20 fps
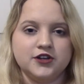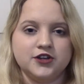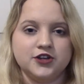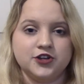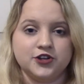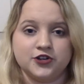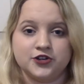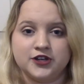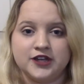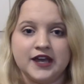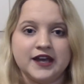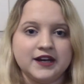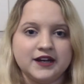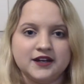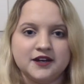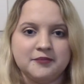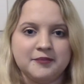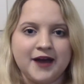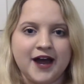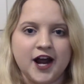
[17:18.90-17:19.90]
you're
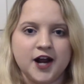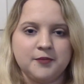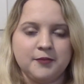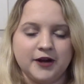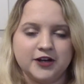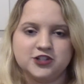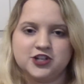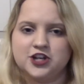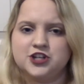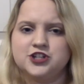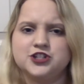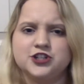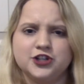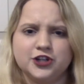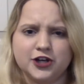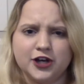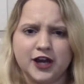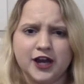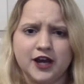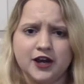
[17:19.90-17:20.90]
gaining it back by changing
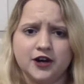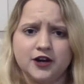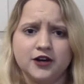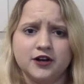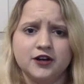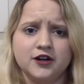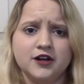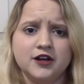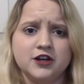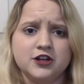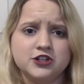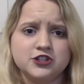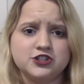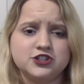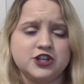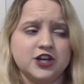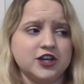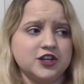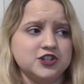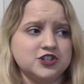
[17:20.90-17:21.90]
your hair,
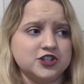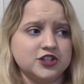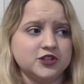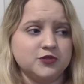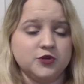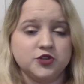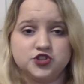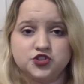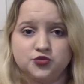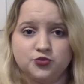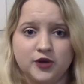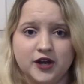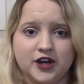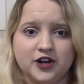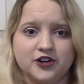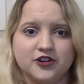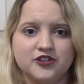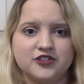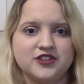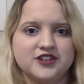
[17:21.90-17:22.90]
changing what you
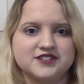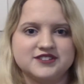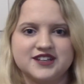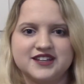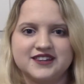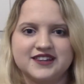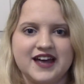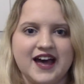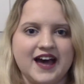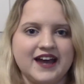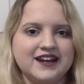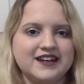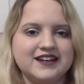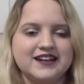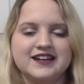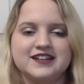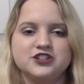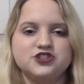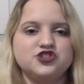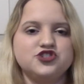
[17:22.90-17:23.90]
wear, things like that.
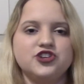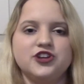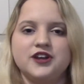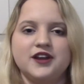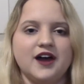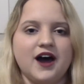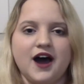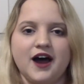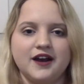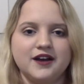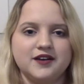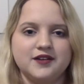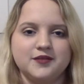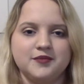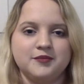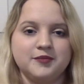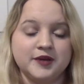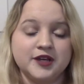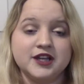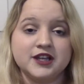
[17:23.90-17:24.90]
It should not
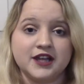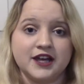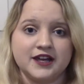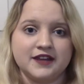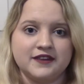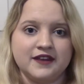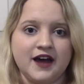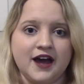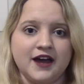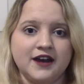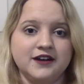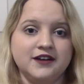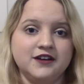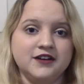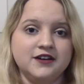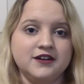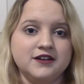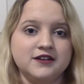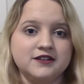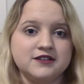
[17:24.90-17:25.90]
be like that.
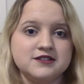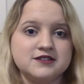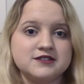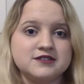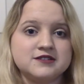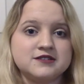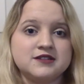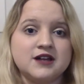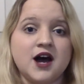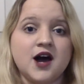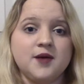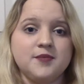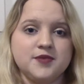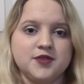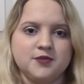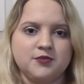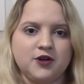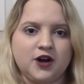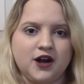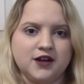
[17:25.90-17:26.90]
Stop
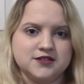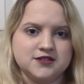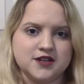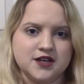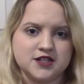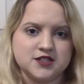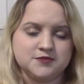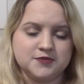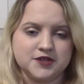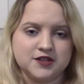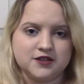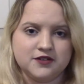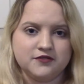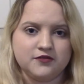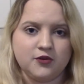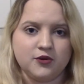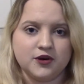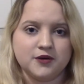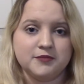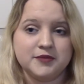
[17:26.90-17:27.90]
the process
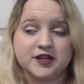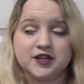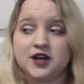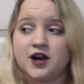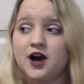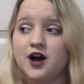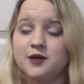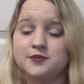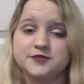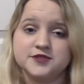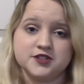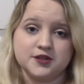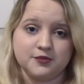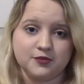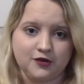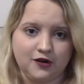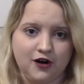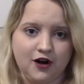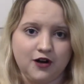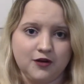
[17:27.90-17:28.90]
before it becomes a
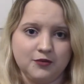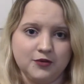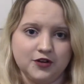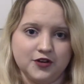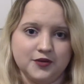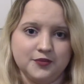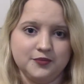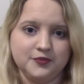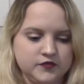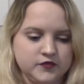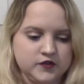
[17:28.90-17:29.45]
problem.